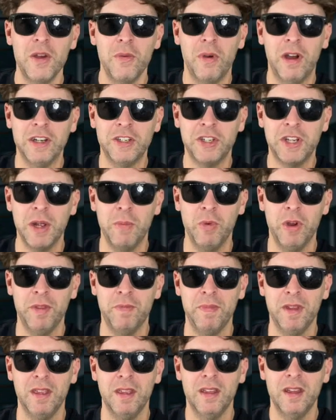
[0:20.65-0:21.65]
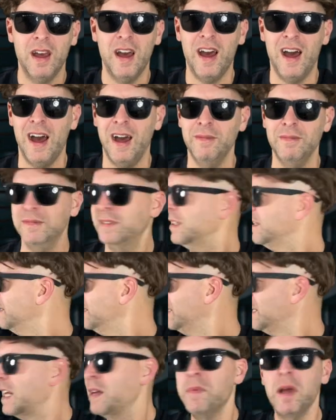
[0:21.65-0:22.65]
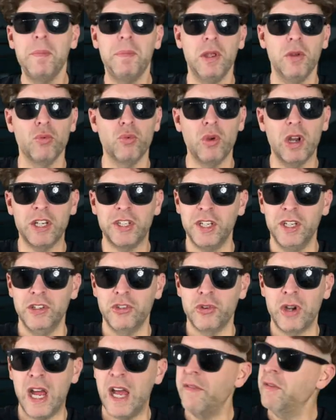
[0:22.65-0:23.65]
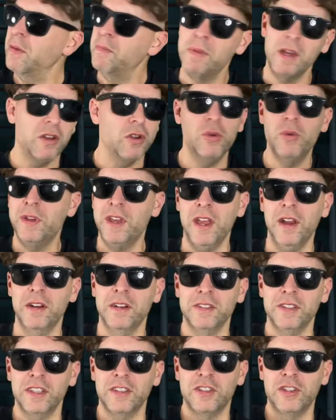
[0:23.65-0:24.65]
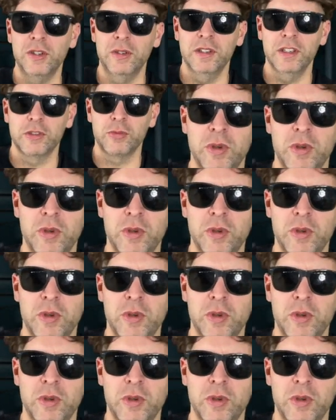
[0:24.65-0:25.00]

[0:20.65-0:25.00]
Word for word: Why don't you come with me? Um, might be Russian driving, but who cares? Let's do this